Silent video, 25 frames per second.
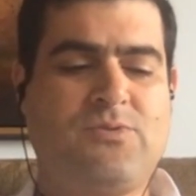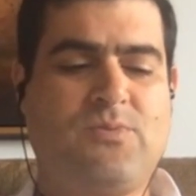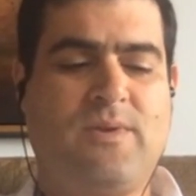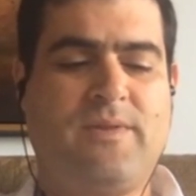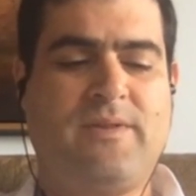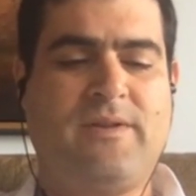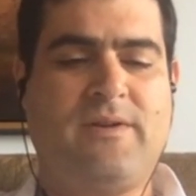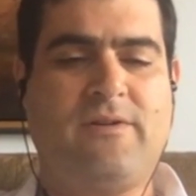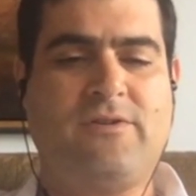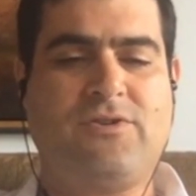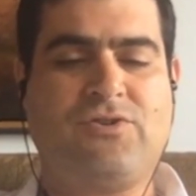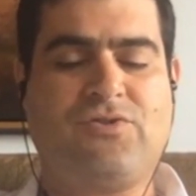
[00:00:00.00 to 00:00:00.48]
when
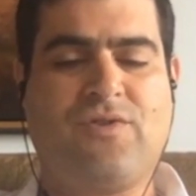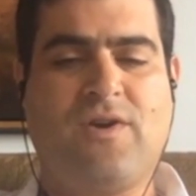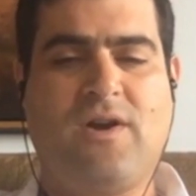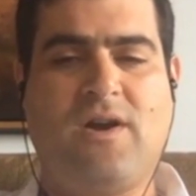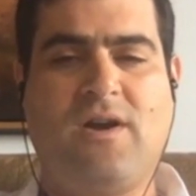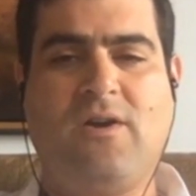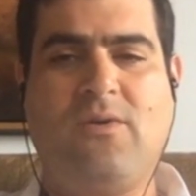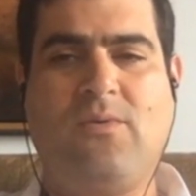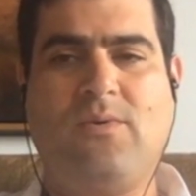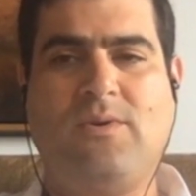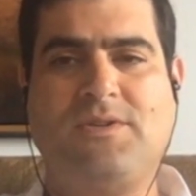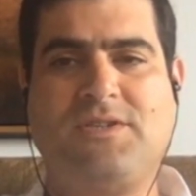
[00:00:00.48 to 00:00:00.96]
they're
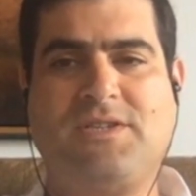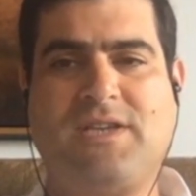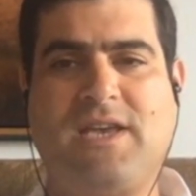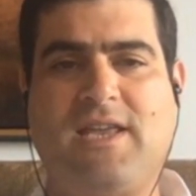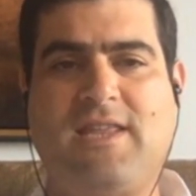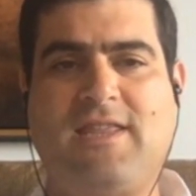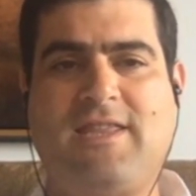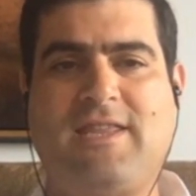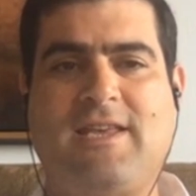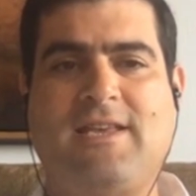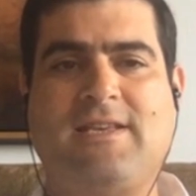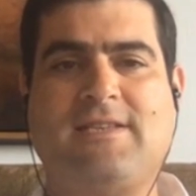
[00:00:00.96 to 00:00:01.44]
drunk, will
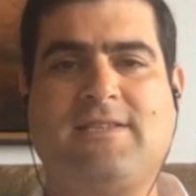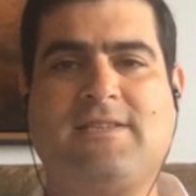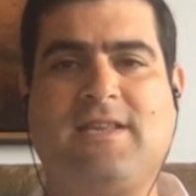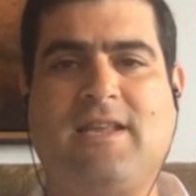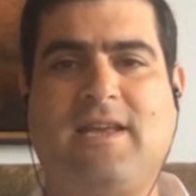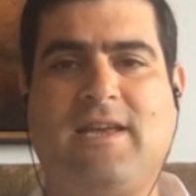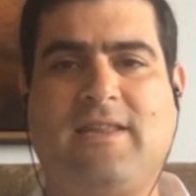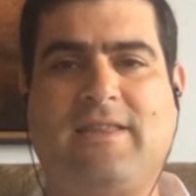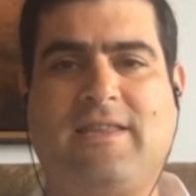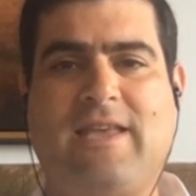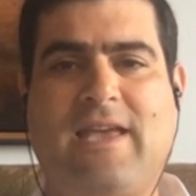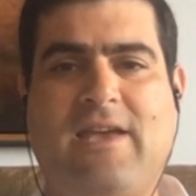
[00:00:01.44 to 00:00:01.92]
say things
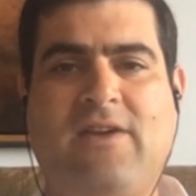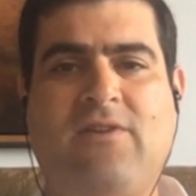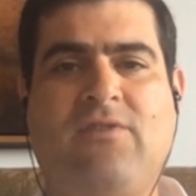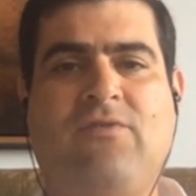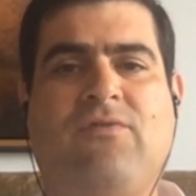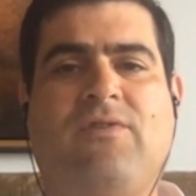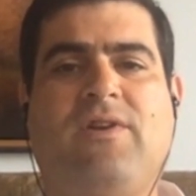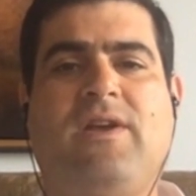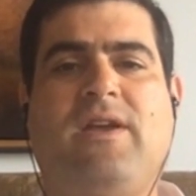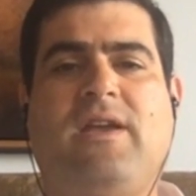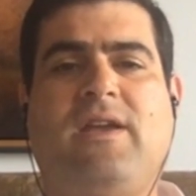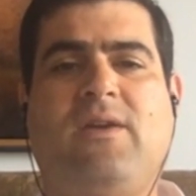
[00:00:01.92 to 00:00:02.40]
like they
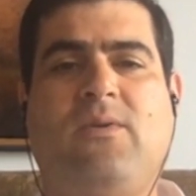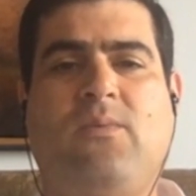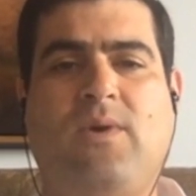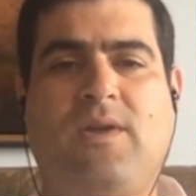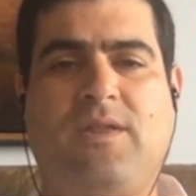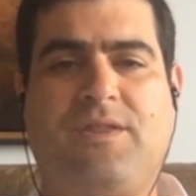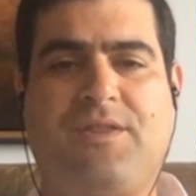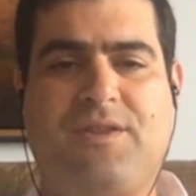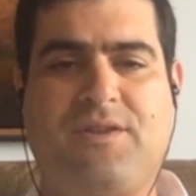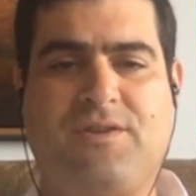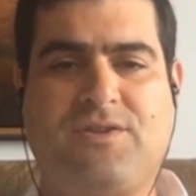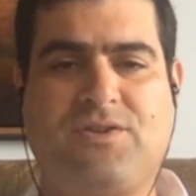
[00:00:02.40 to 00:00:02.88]
agree
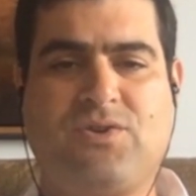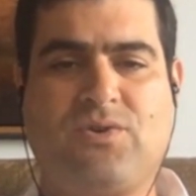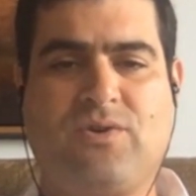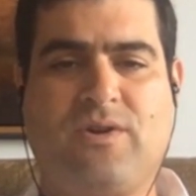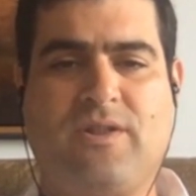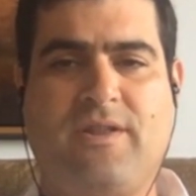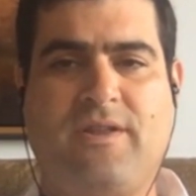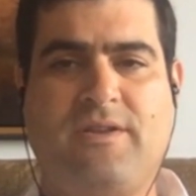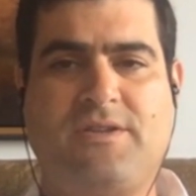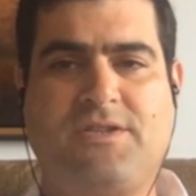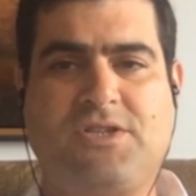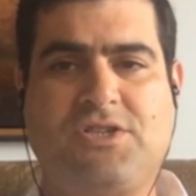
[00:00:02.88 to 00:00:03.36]
with sort
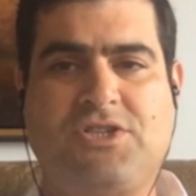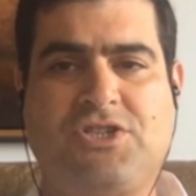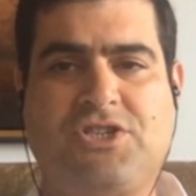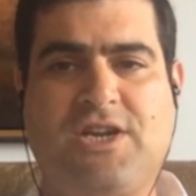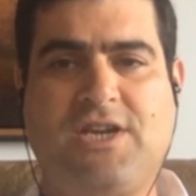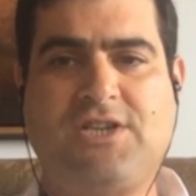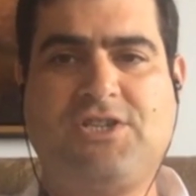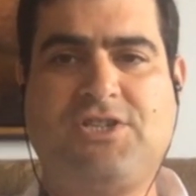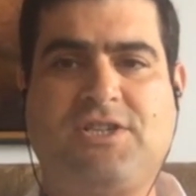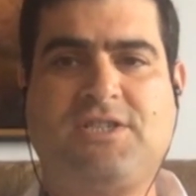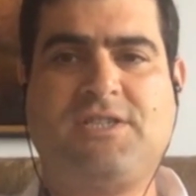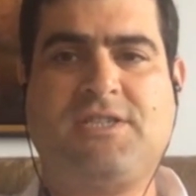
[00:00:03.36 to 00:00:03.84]
of the
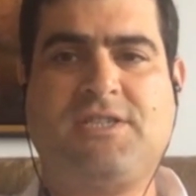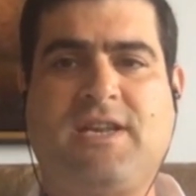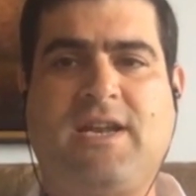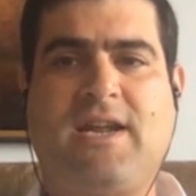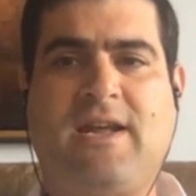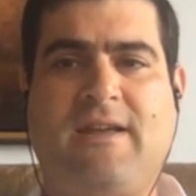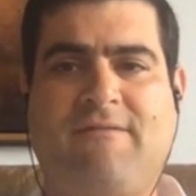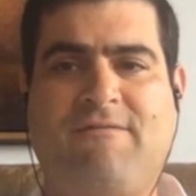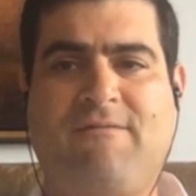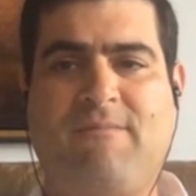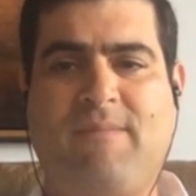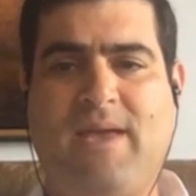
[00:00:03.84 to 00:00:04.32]
suggestions that
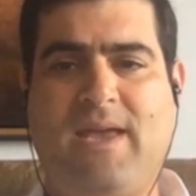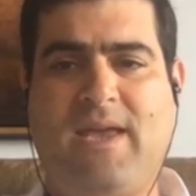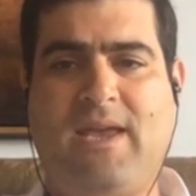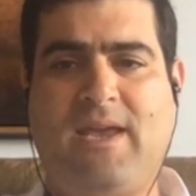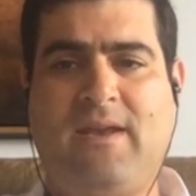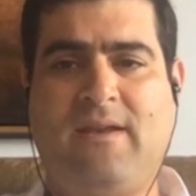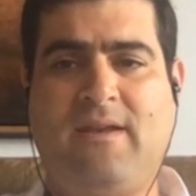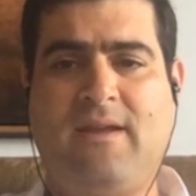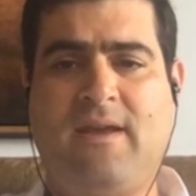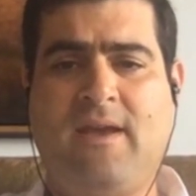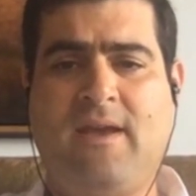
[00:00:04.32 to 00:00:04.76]
I've made,